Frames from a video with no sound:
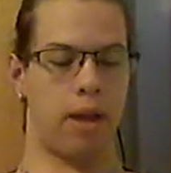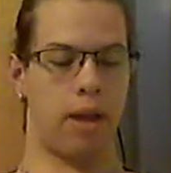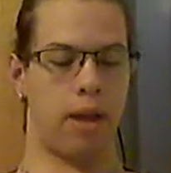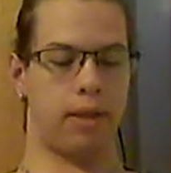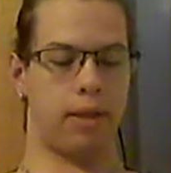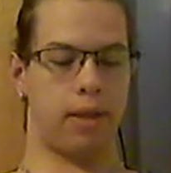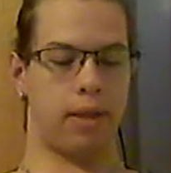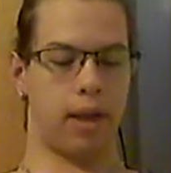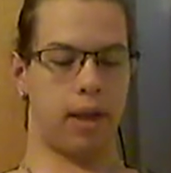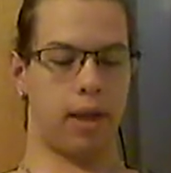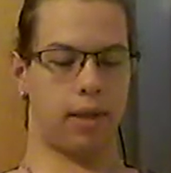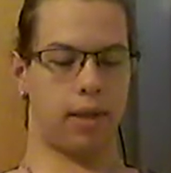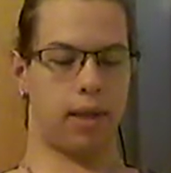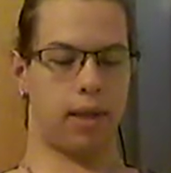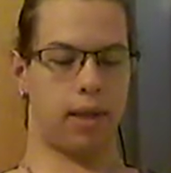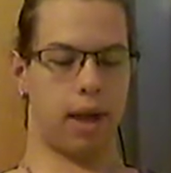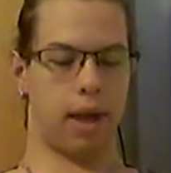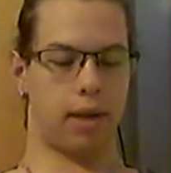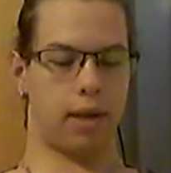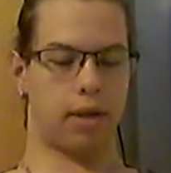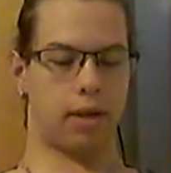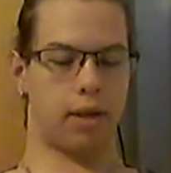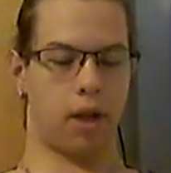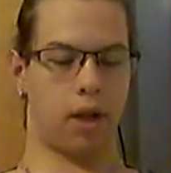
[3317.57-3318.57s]

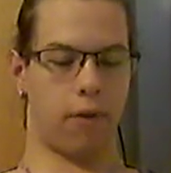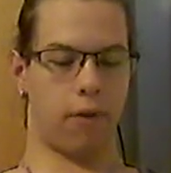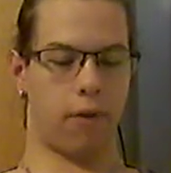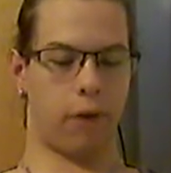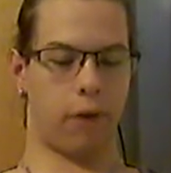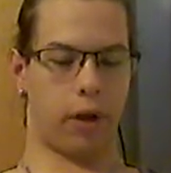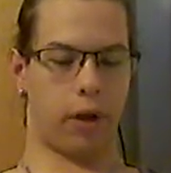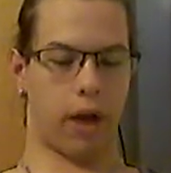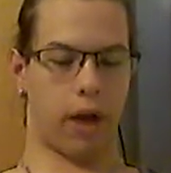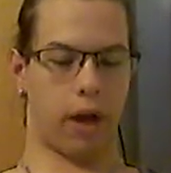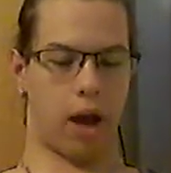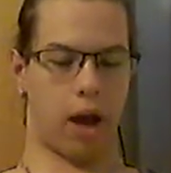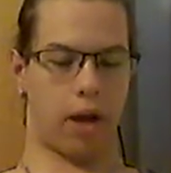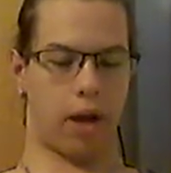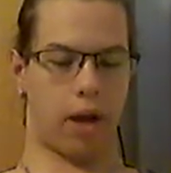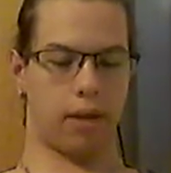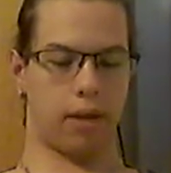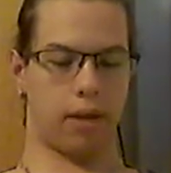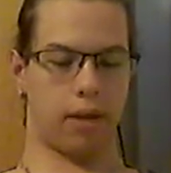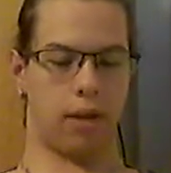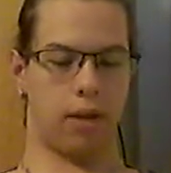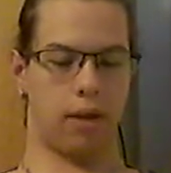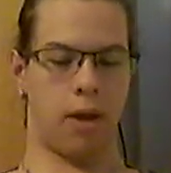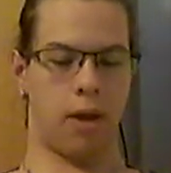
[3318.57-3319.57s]
CSA Discovery
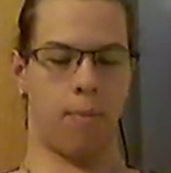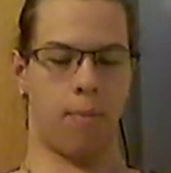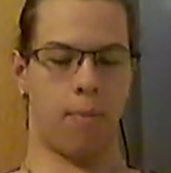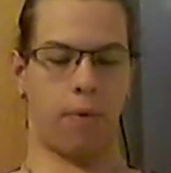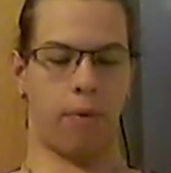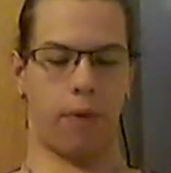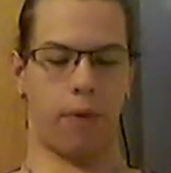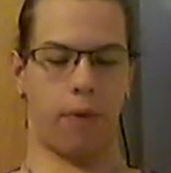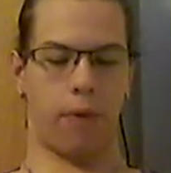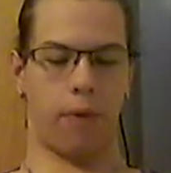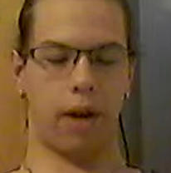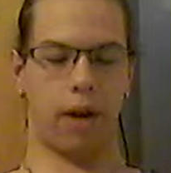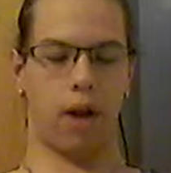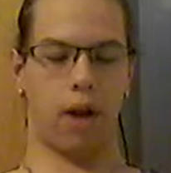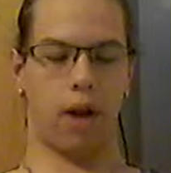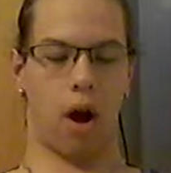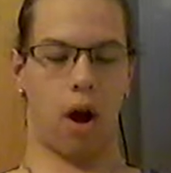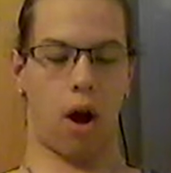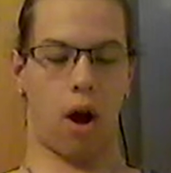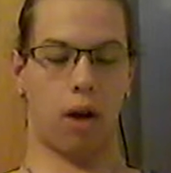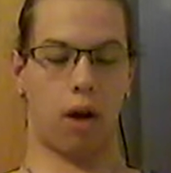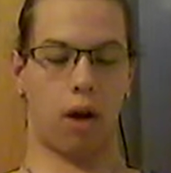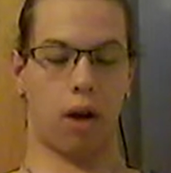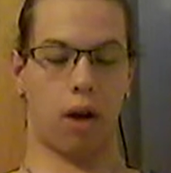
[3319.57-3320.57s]
Guides provide
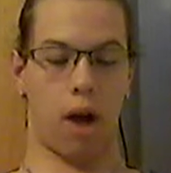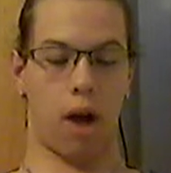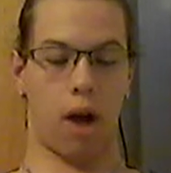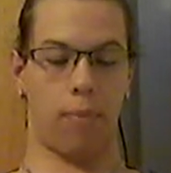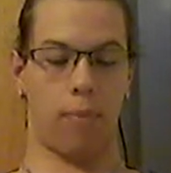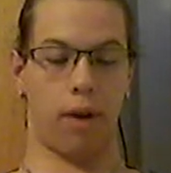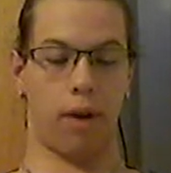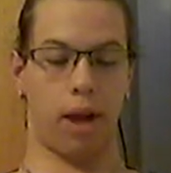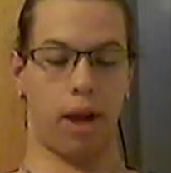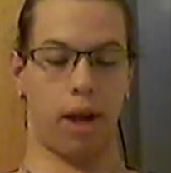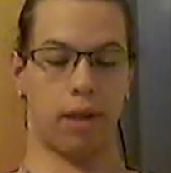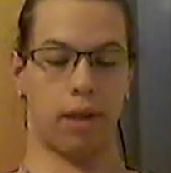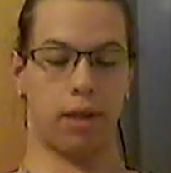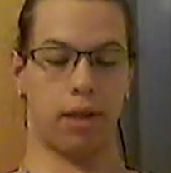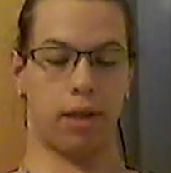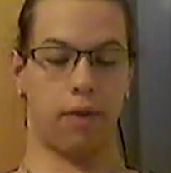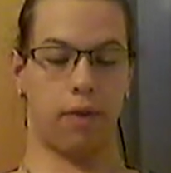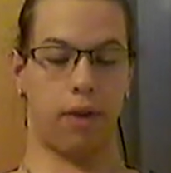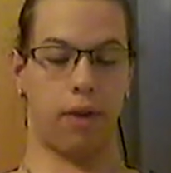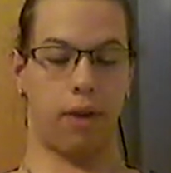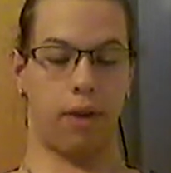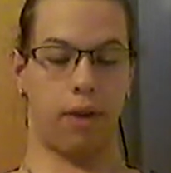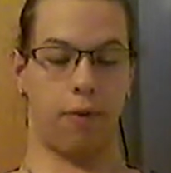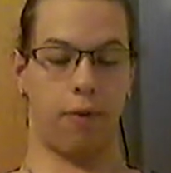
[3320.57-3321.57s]

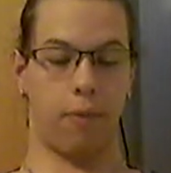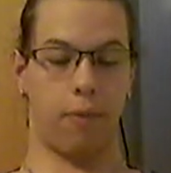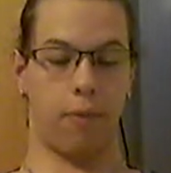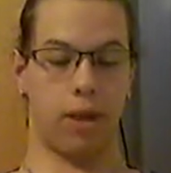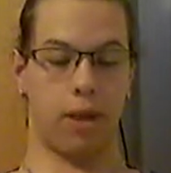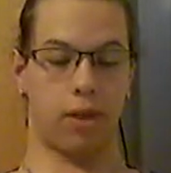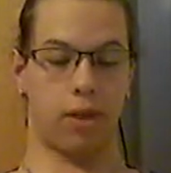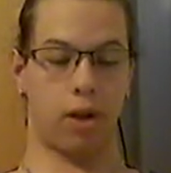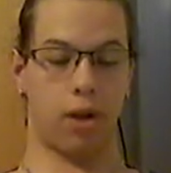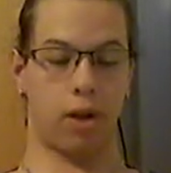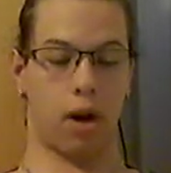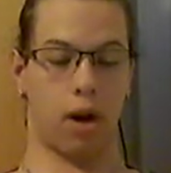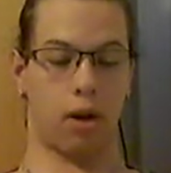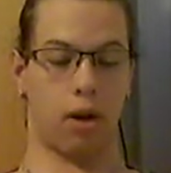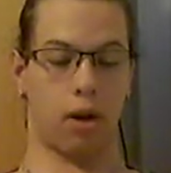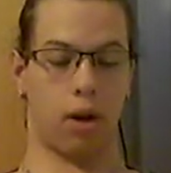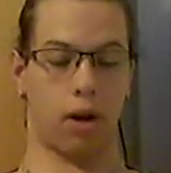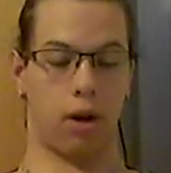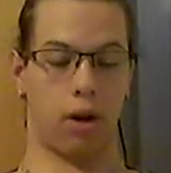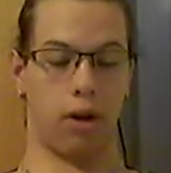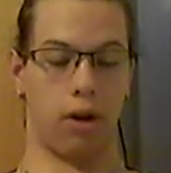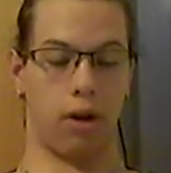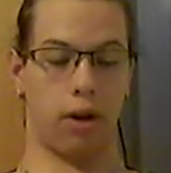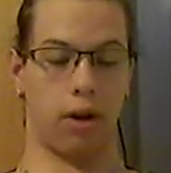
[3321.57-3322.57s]
comprehensive information on
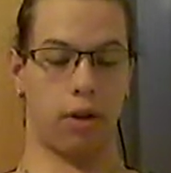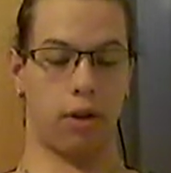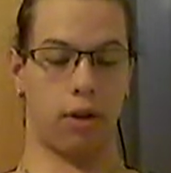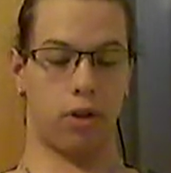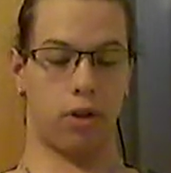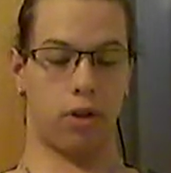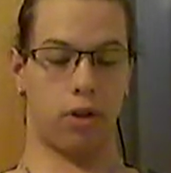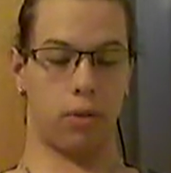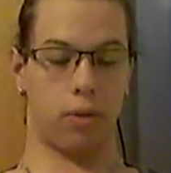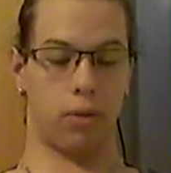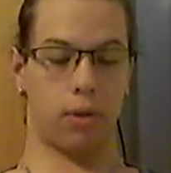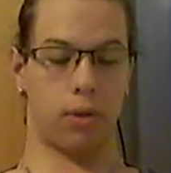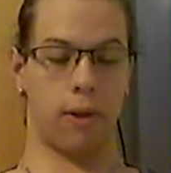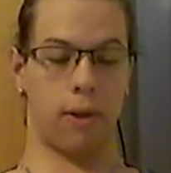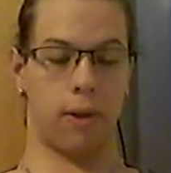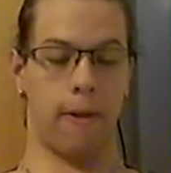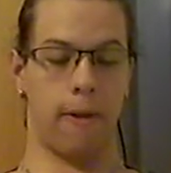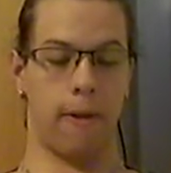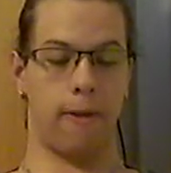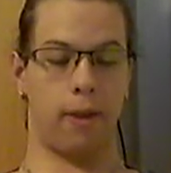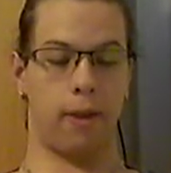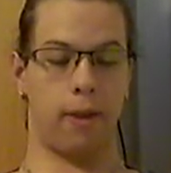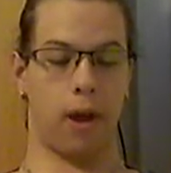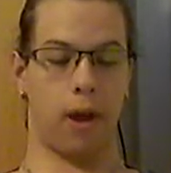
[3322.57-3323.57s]
current issues
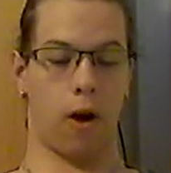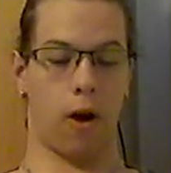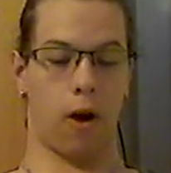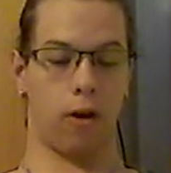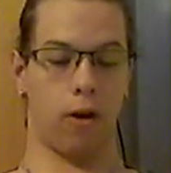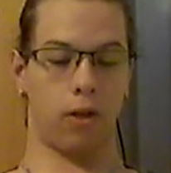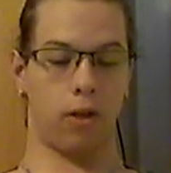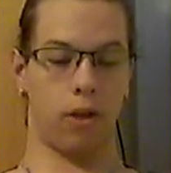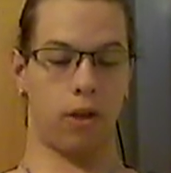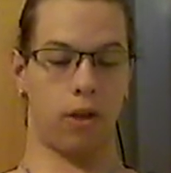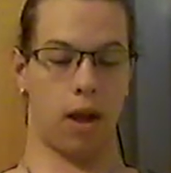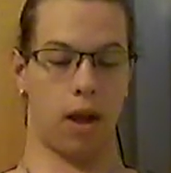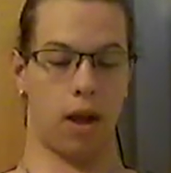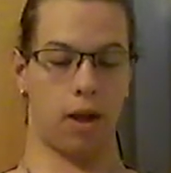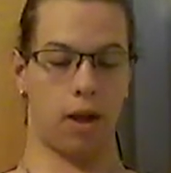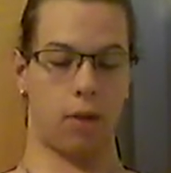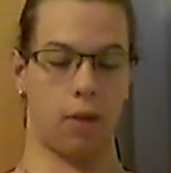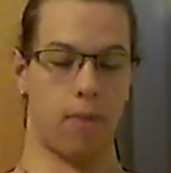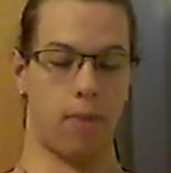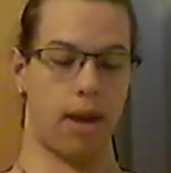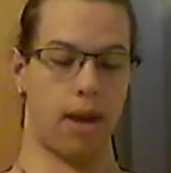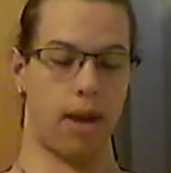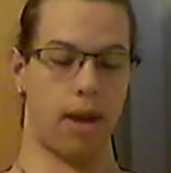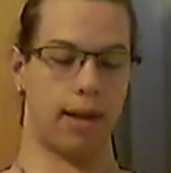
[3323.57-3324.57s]
in the arts and
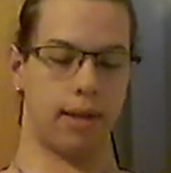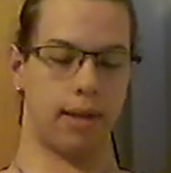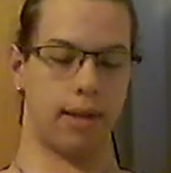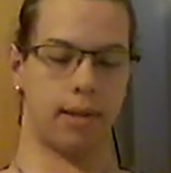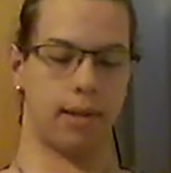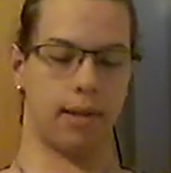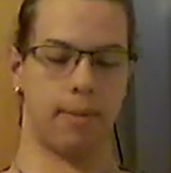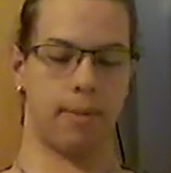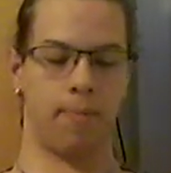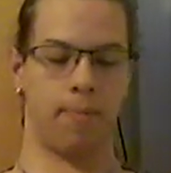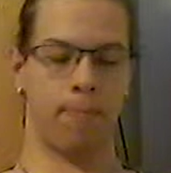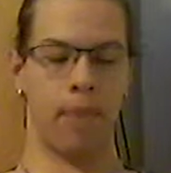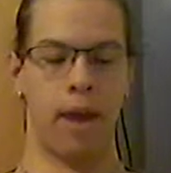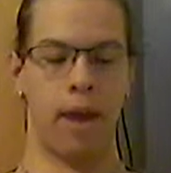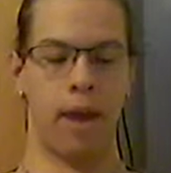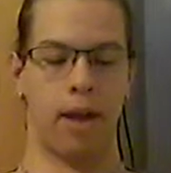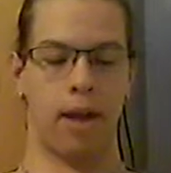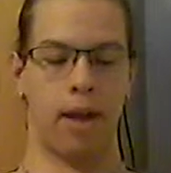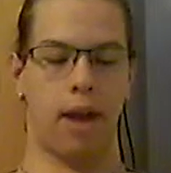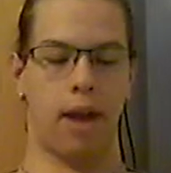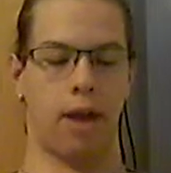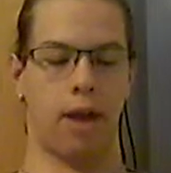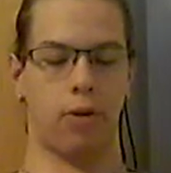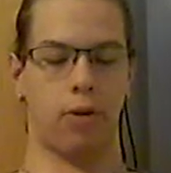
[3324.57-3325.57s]
humanities,
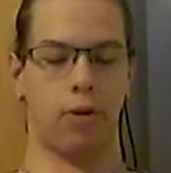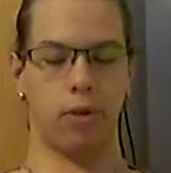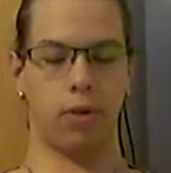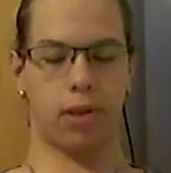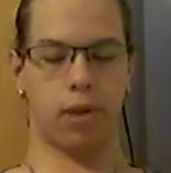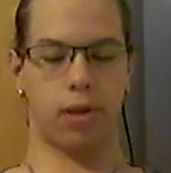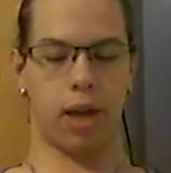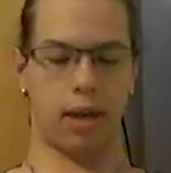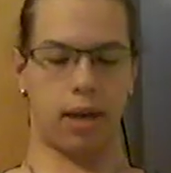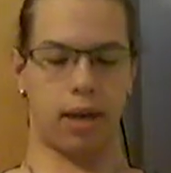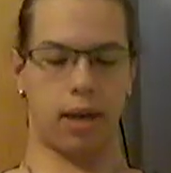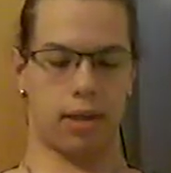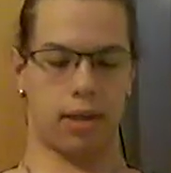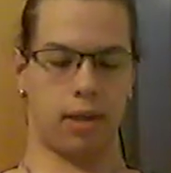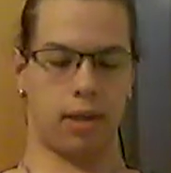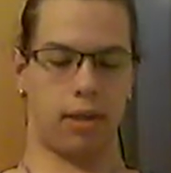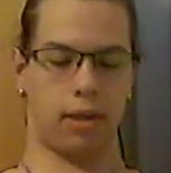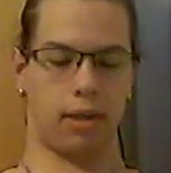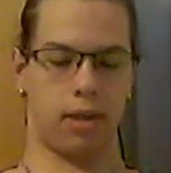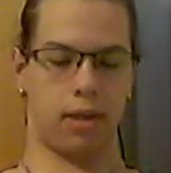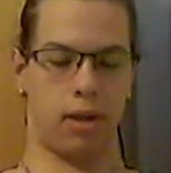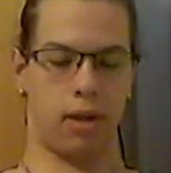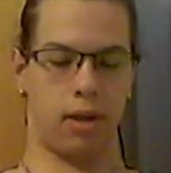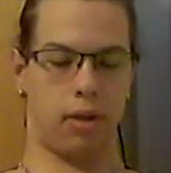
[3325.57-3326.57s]
natural
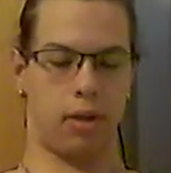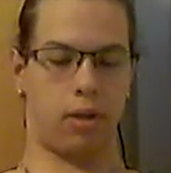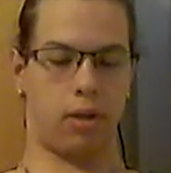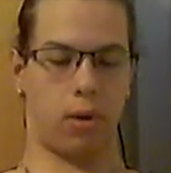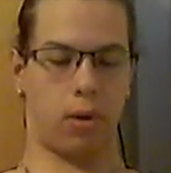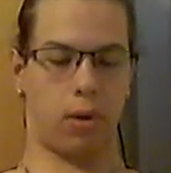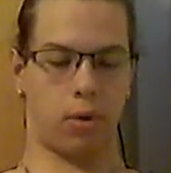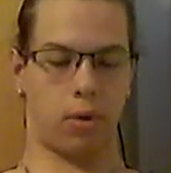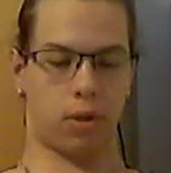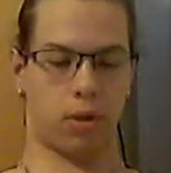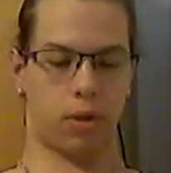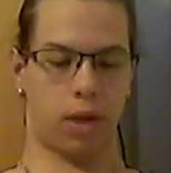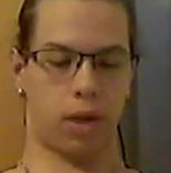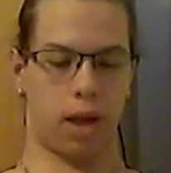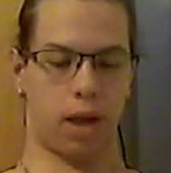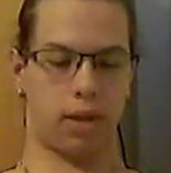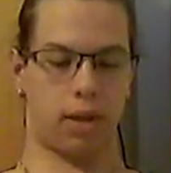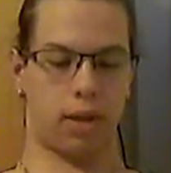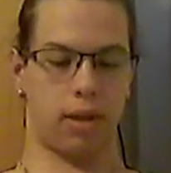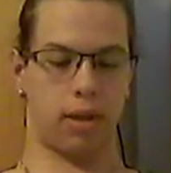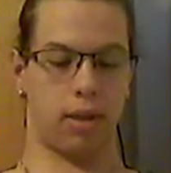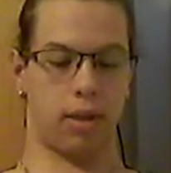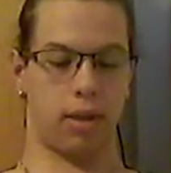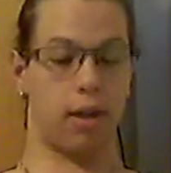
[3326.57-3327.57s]
sciences, social
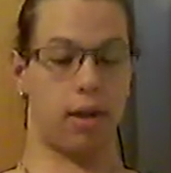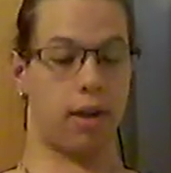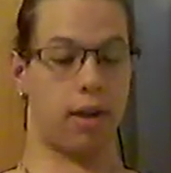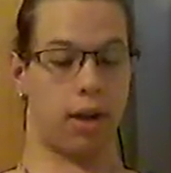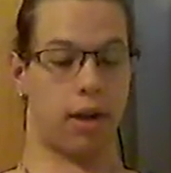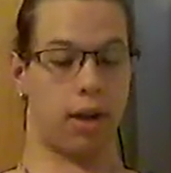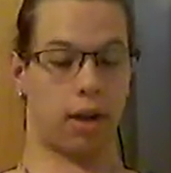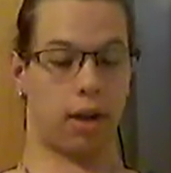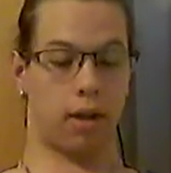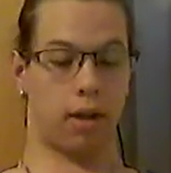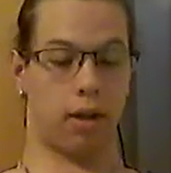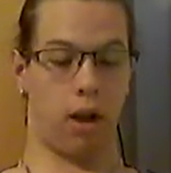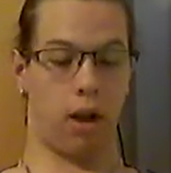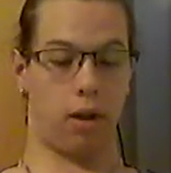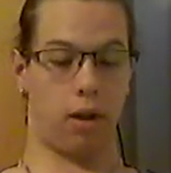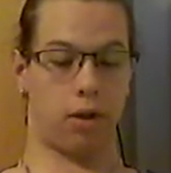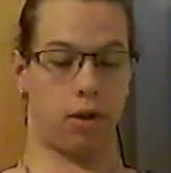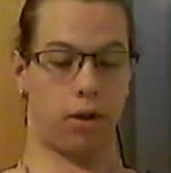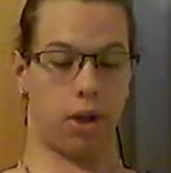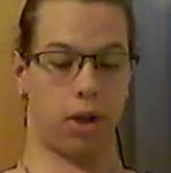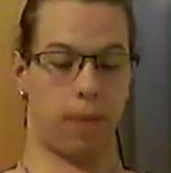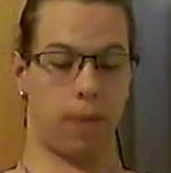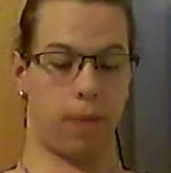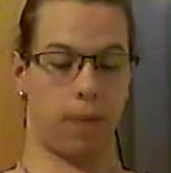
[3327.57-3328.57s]
sciences, and
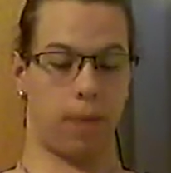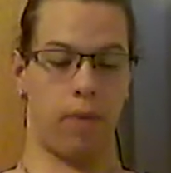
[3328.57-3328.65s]
technology,